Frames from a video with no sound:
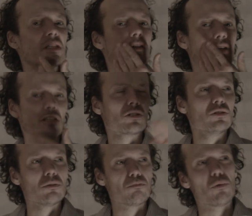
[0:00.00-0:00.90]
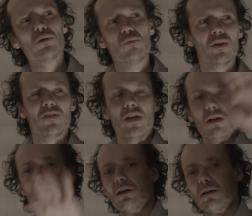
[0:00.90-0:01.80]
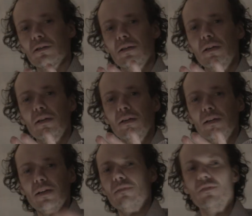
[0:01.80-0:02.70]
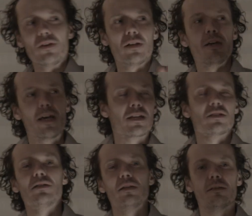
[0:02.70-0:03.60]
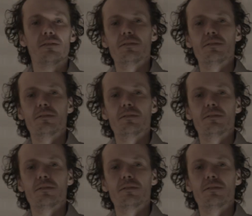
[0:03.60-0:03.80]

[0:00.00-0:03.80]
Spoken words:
got to the point where they are in their acting